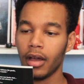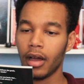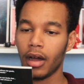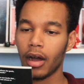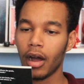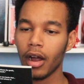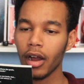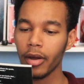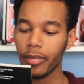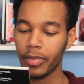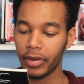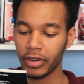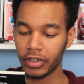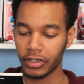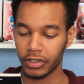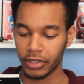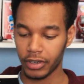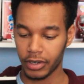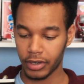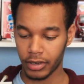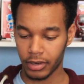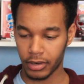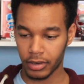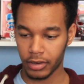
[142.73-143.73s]

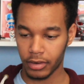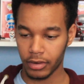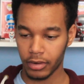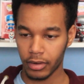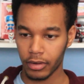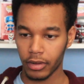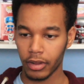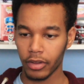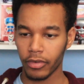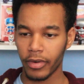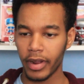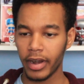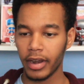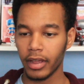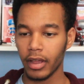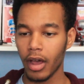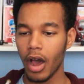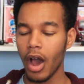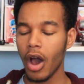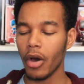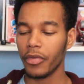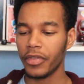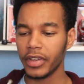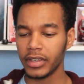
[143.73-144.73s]
Harbinger. The Ren
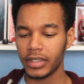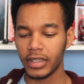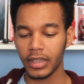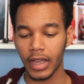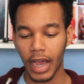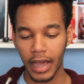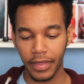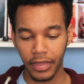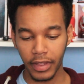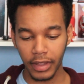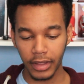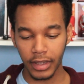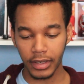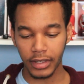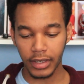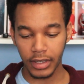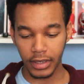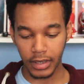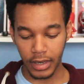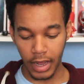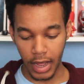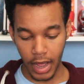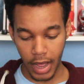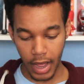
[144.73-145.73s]
oh, this, I think this
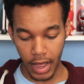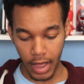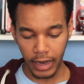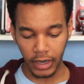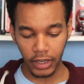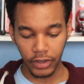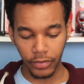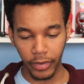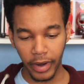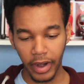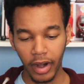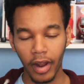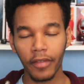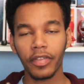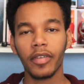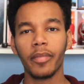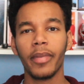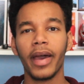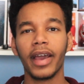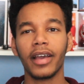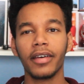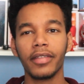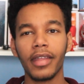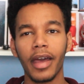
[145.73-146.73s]
is, uh, I just read it off the
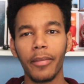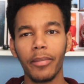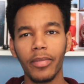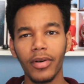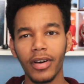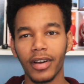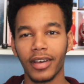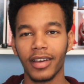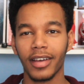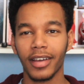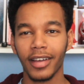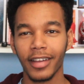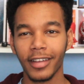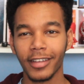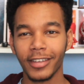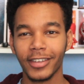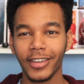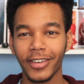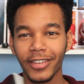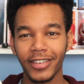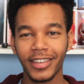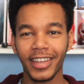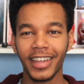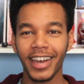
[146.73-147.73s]
back of that book
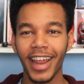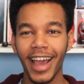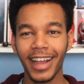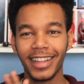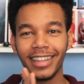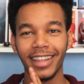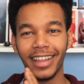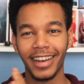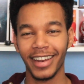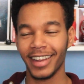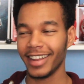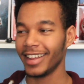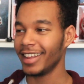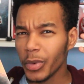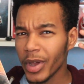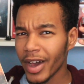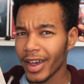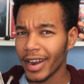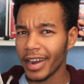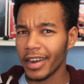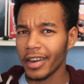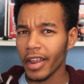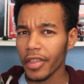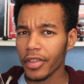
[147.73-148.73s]
so it's connected. So we
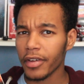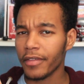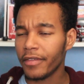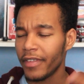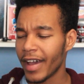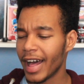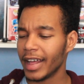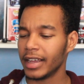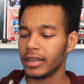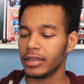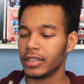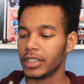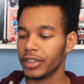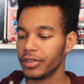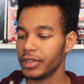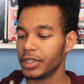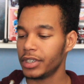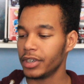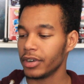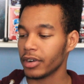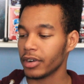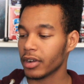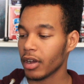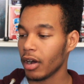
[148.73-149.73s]
got another Valiant
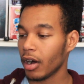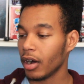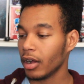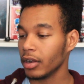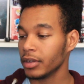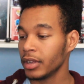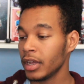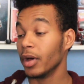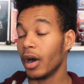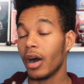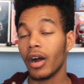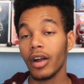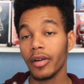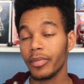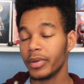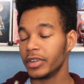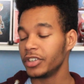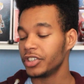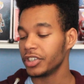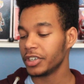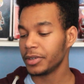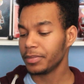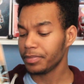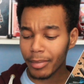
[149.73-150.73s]
series here called The
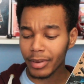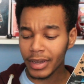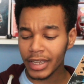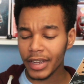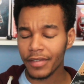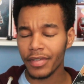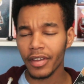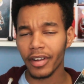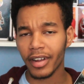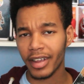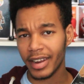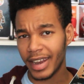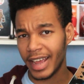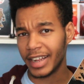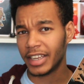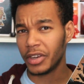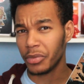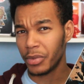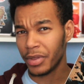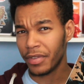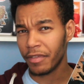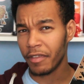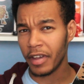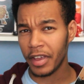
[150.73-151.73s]
Harbinger. I believe they're
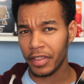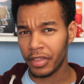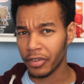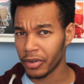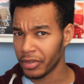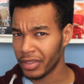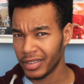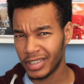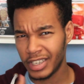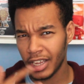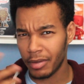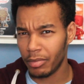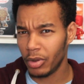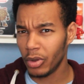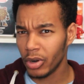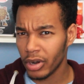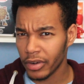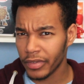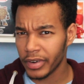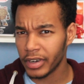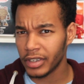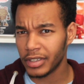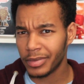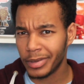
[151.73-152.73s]
connected with Faith, they're in the same
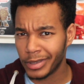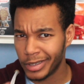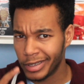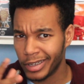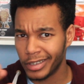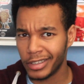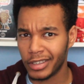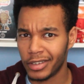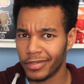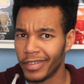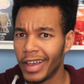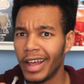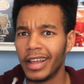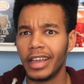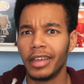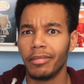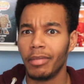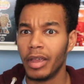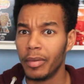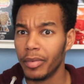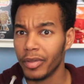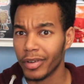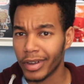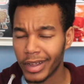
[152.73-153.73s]
universe because Valiant,
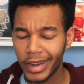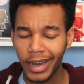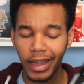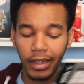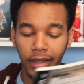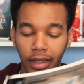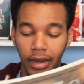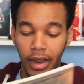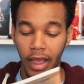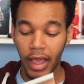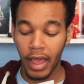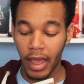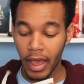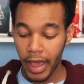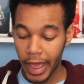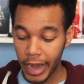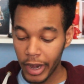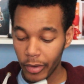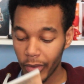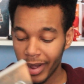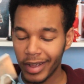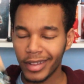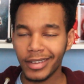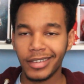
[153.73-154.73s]
maybe they're connected.
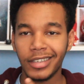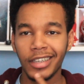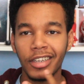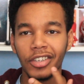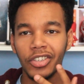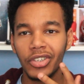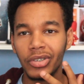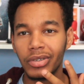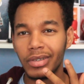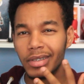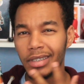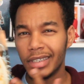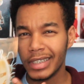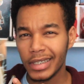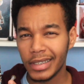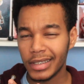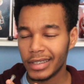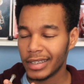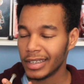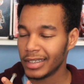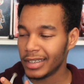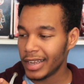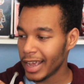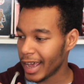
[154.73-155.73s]
Anyway, this issue 6
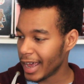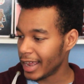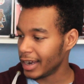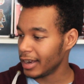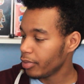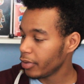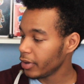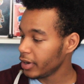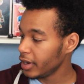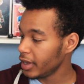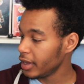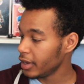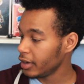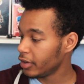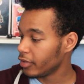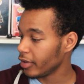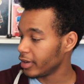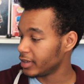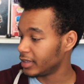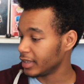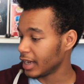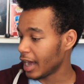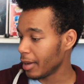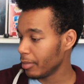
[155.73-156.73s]
to 10, pretty interesting.